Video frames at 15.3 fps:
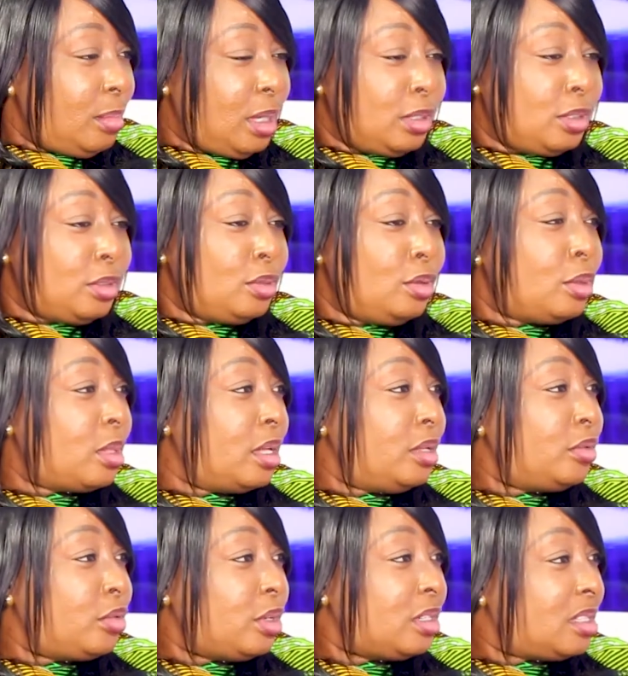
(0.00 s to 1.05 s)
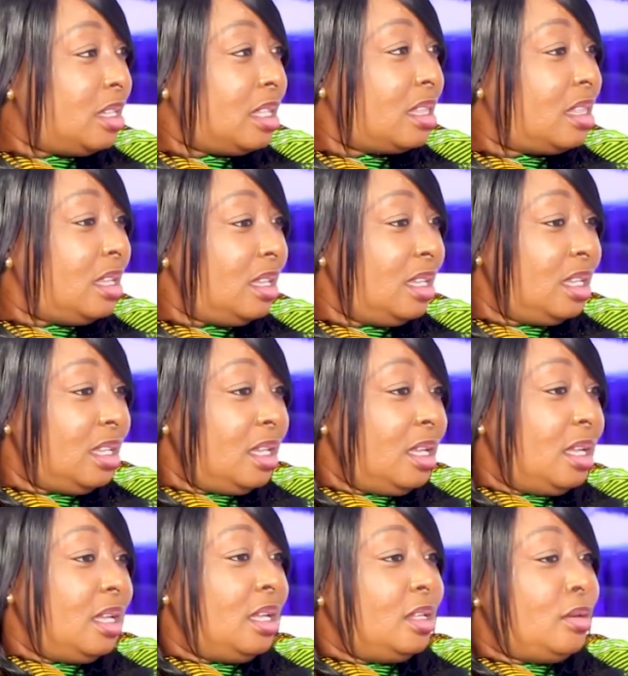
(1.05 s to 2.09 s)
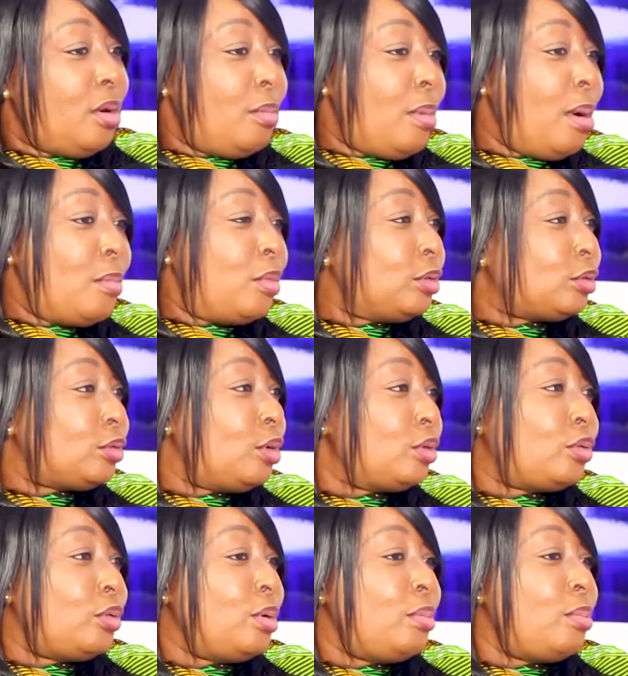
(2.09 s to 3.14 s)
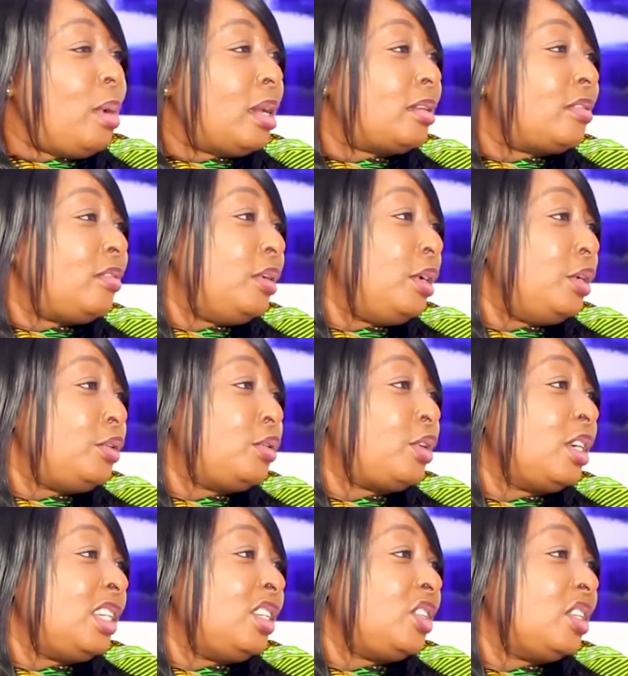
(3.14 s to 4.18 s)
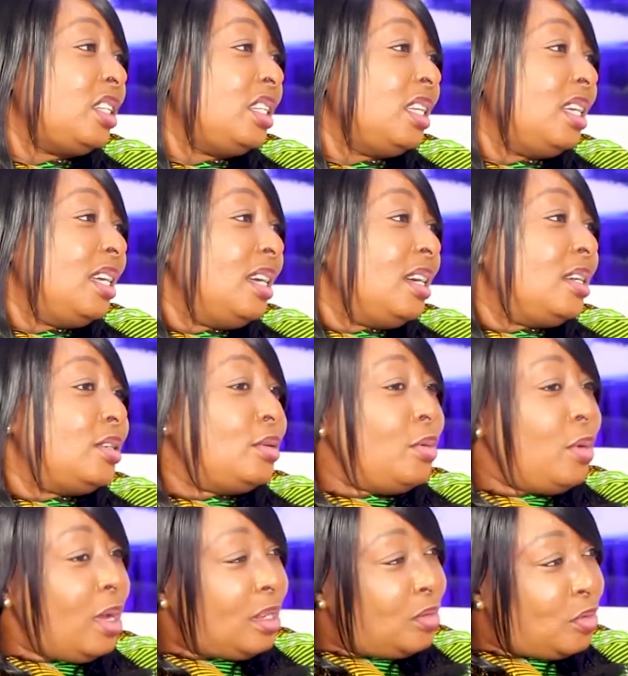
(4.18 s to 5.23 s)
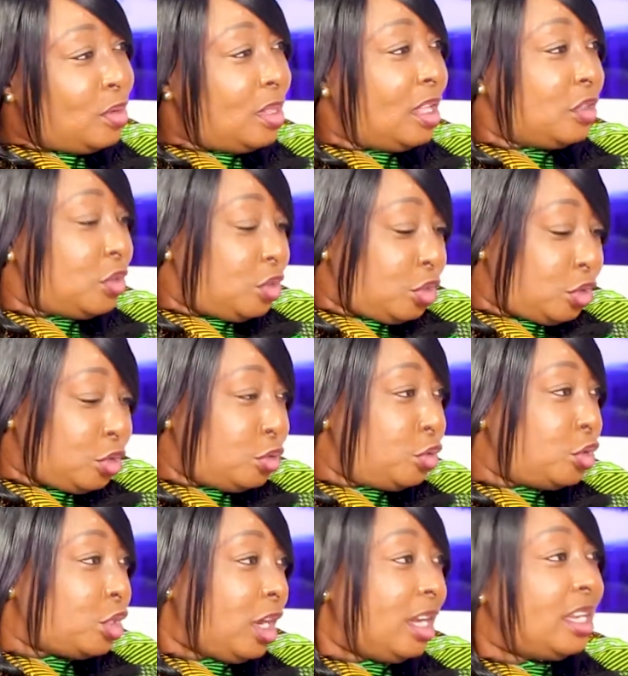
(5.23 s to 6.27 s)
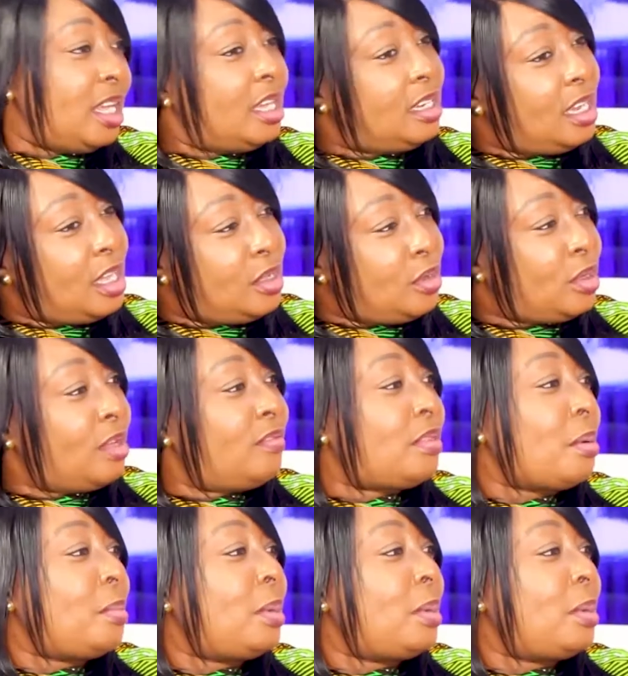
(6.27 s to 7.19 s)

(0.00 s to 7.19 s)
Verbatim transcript: but you know the interesting thing, mm -hmm. your mom was not doing much for your education. Yes, you were doing the shoe shine, exactly. and then you give the